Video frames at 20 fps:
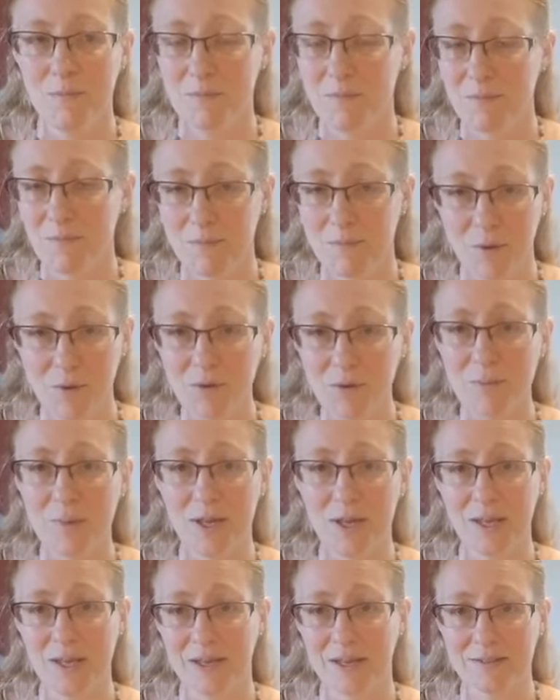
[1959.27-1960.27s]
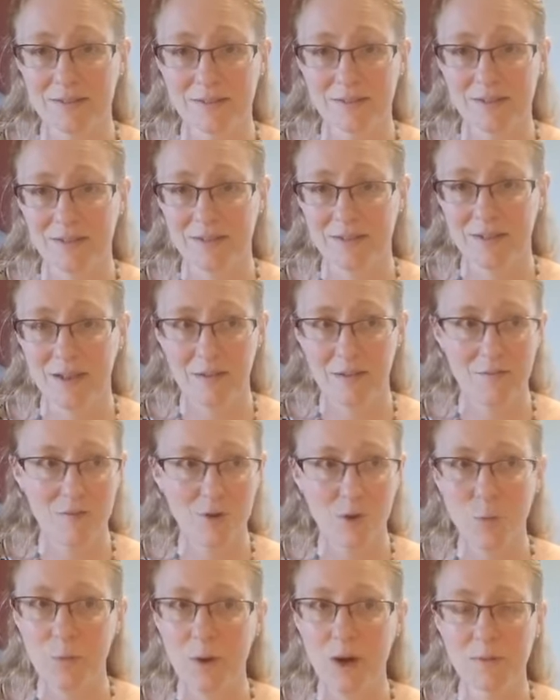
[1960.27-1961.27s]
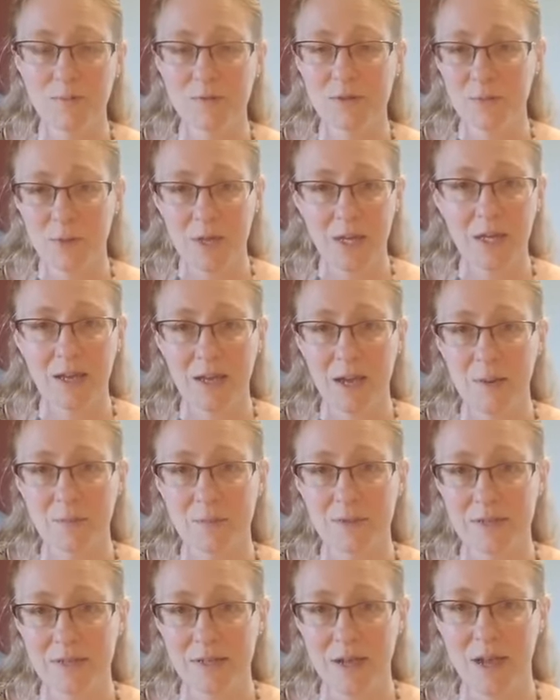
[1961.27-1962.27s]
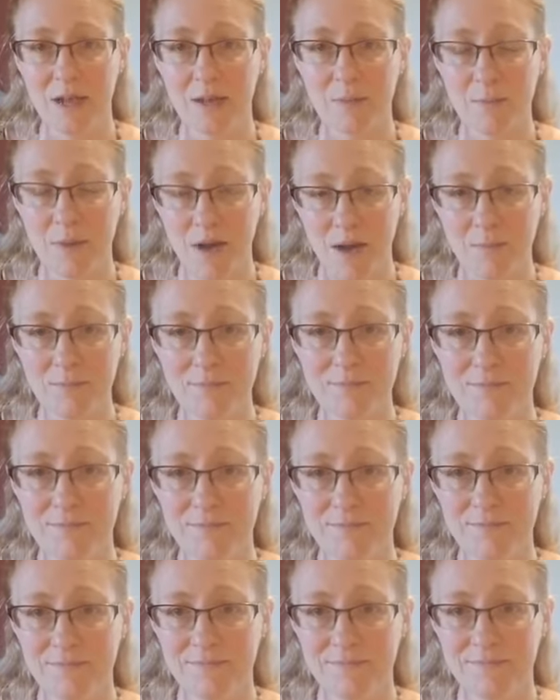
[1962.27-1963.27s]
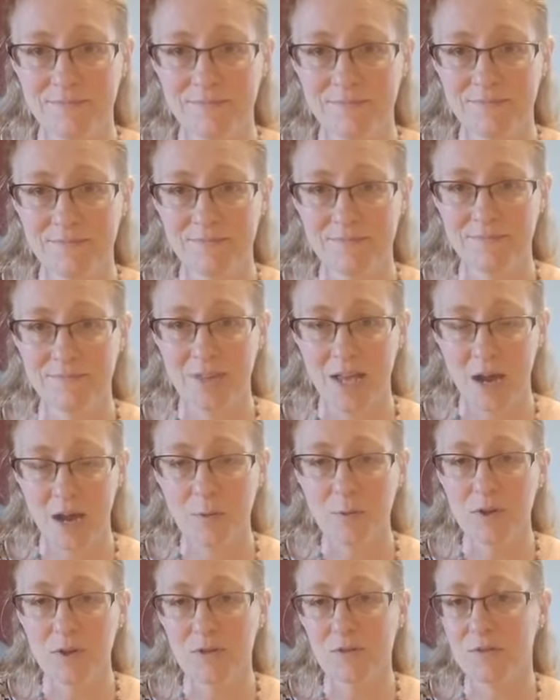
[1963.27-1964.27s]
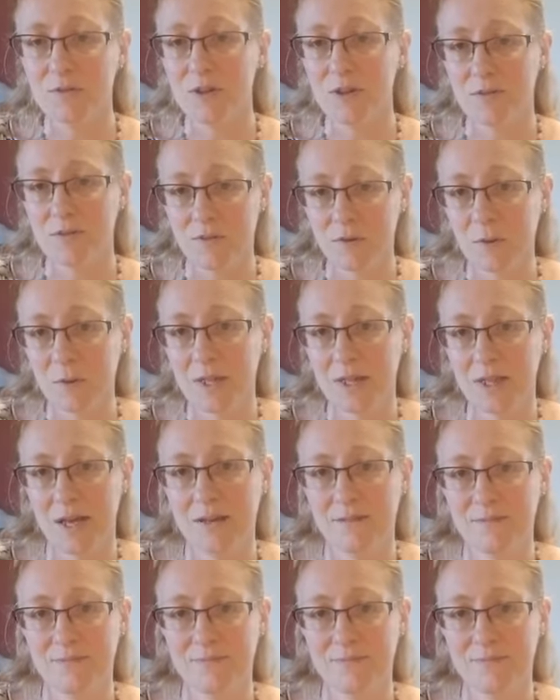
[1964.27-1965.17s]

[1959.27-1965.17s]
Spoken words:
Both of my kids have no problem speaking up and saying, Mom, how will you feel if you eat that?